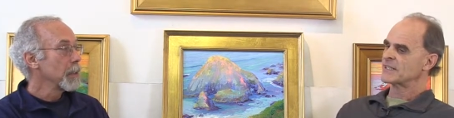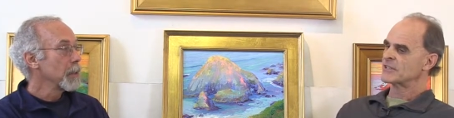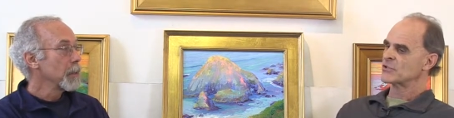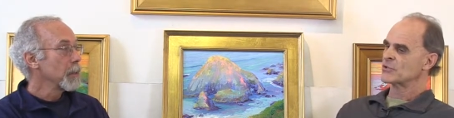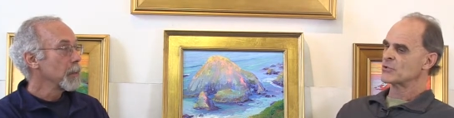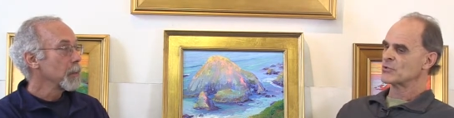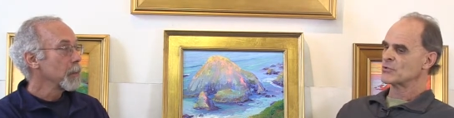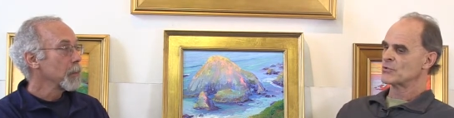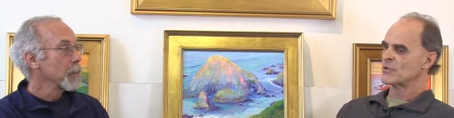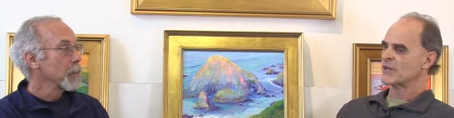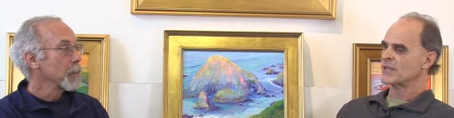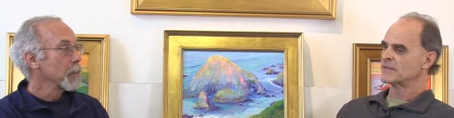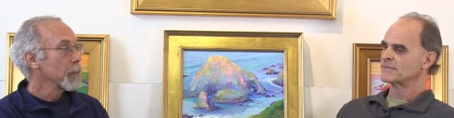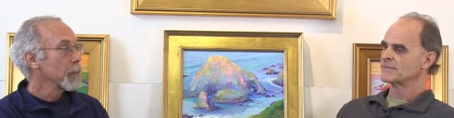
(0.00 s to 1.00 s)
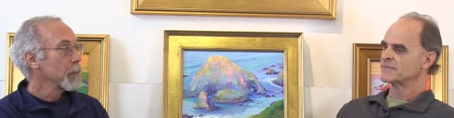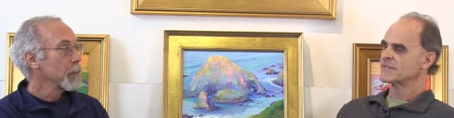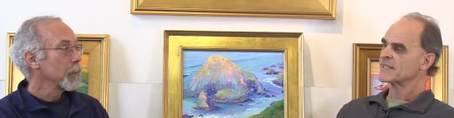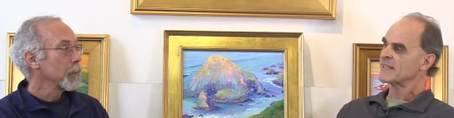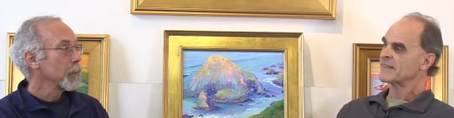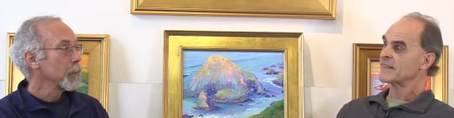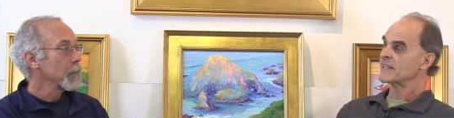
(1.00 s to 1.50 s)
Speaker 1: into um,
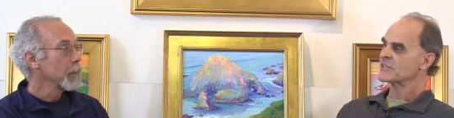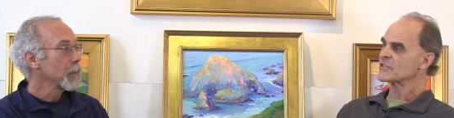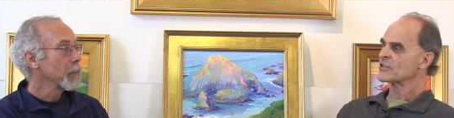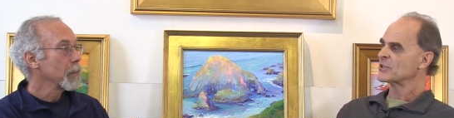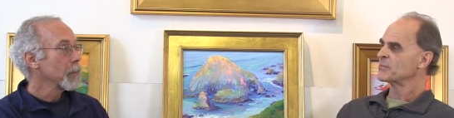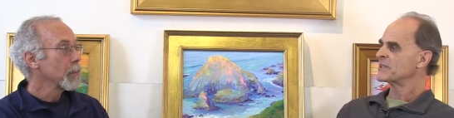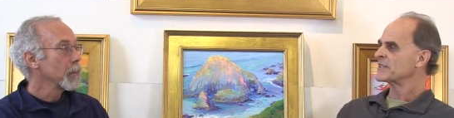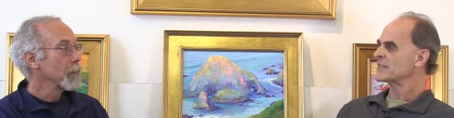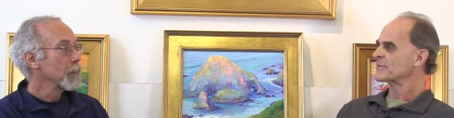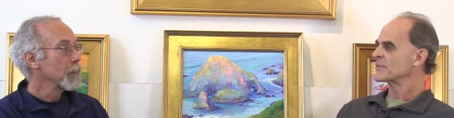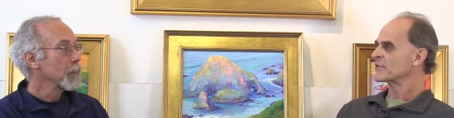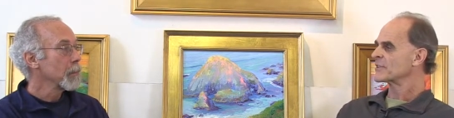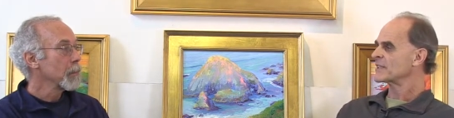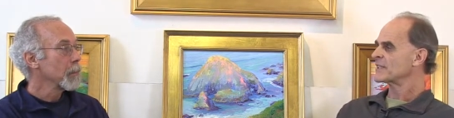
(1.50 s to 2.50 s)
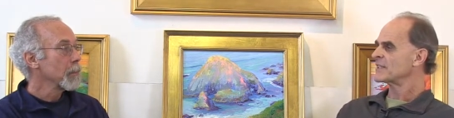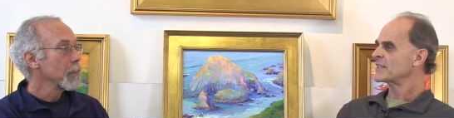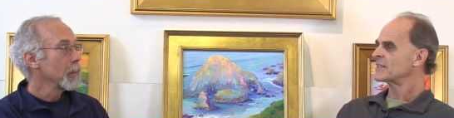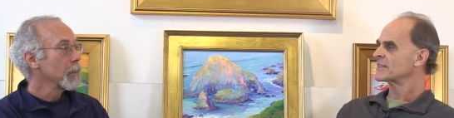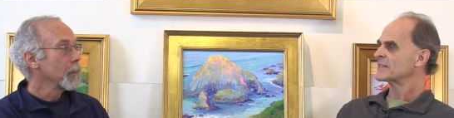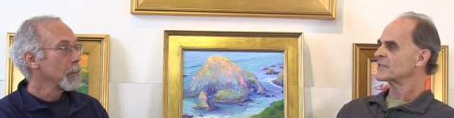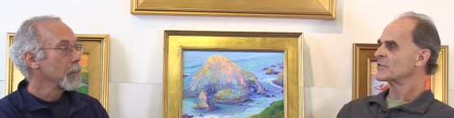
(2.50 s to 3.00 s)
seeing things a little bit
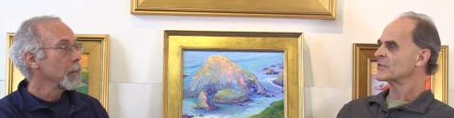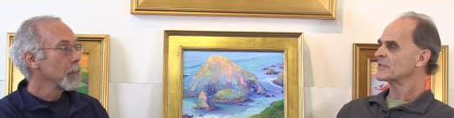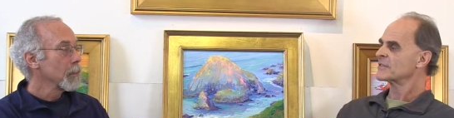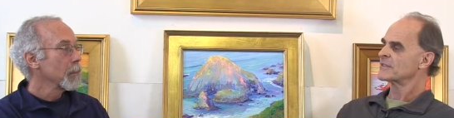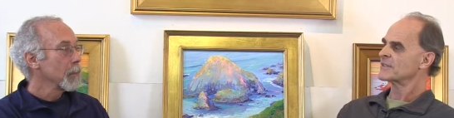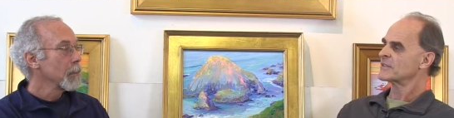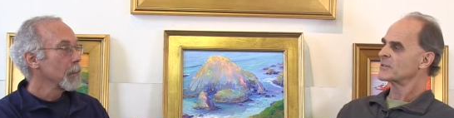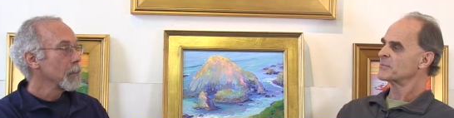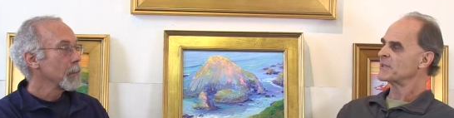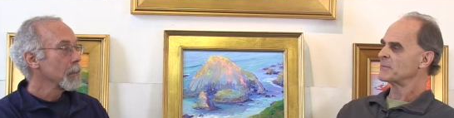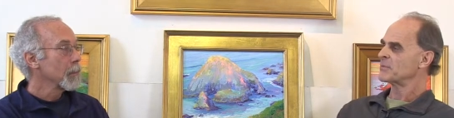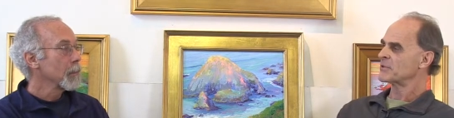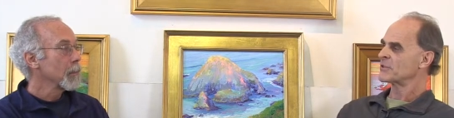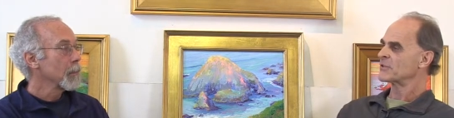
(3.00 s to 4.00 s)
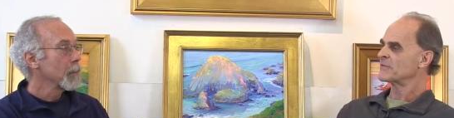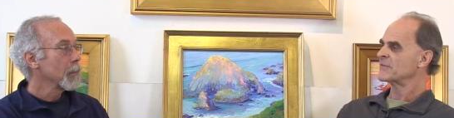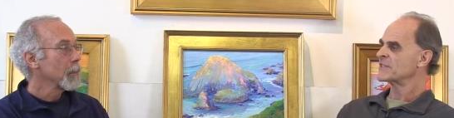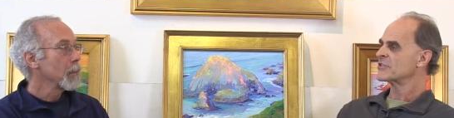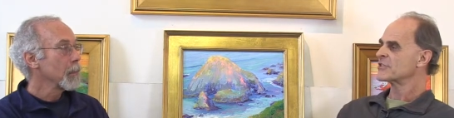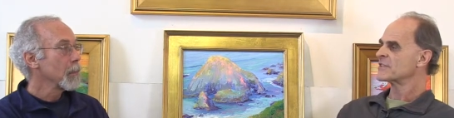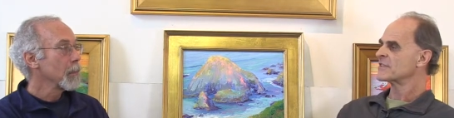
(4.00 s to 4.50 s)
differently. You know, a little bit blurred
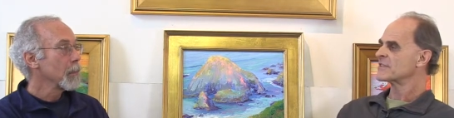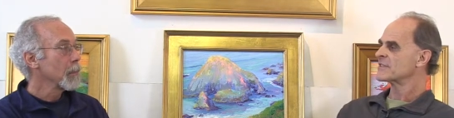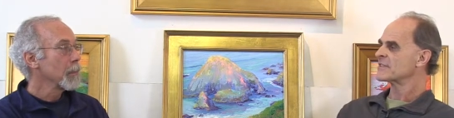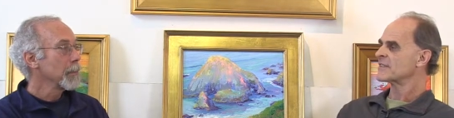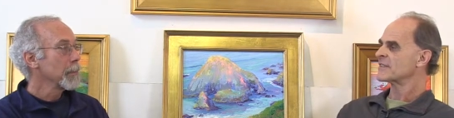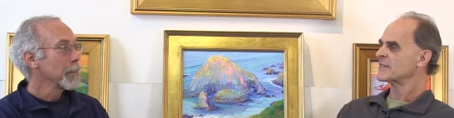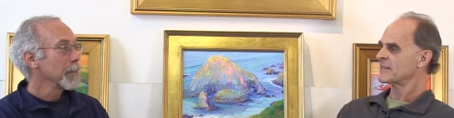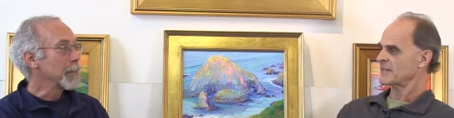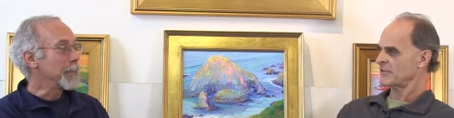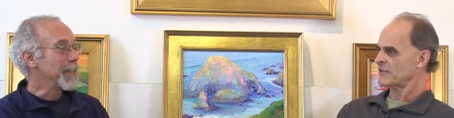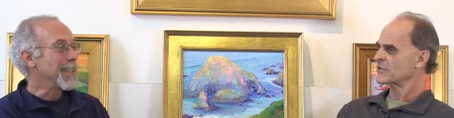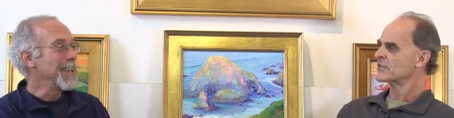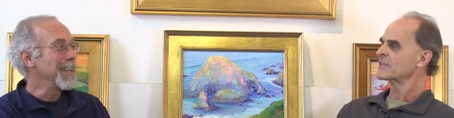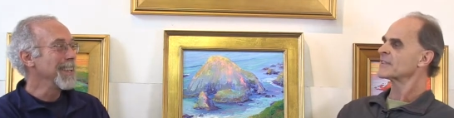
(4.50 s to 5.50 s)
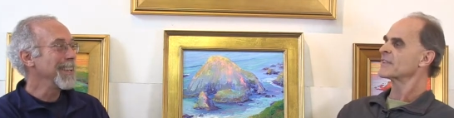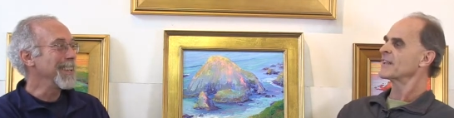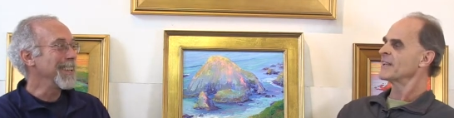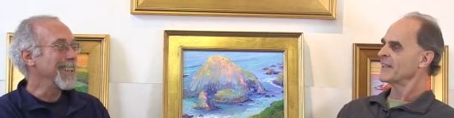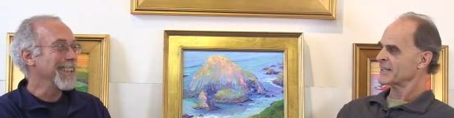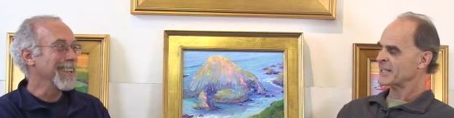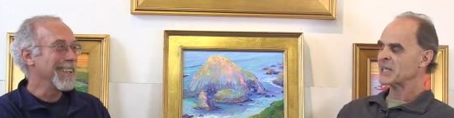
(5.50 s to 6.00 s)
vision is, you know,
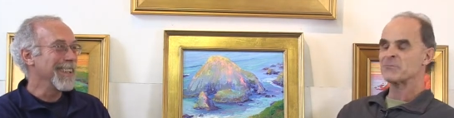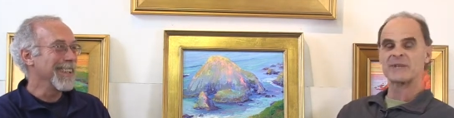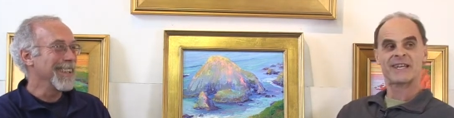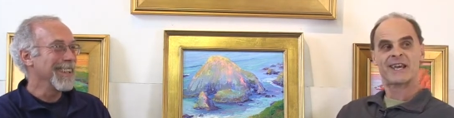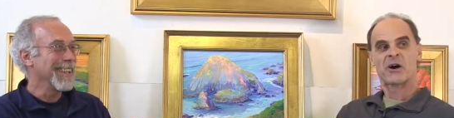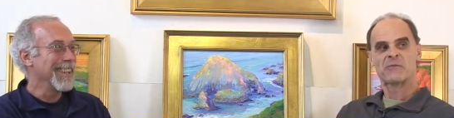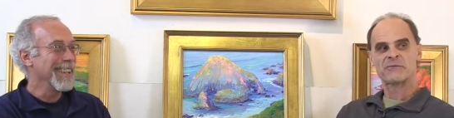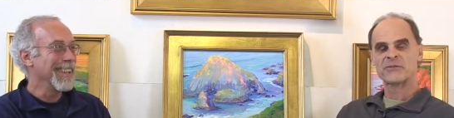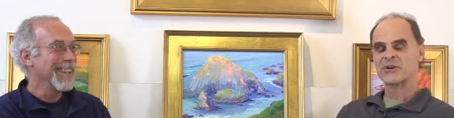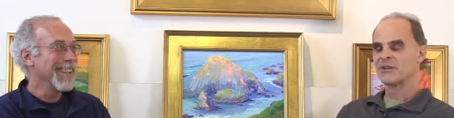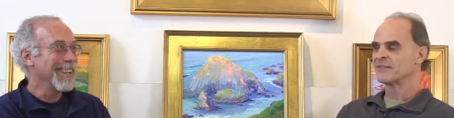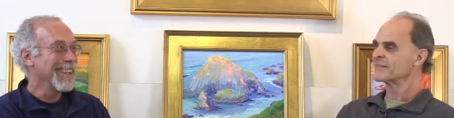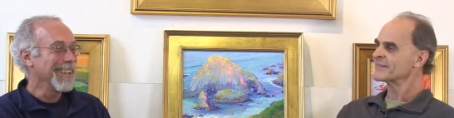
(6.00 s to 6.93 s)
can be helpful.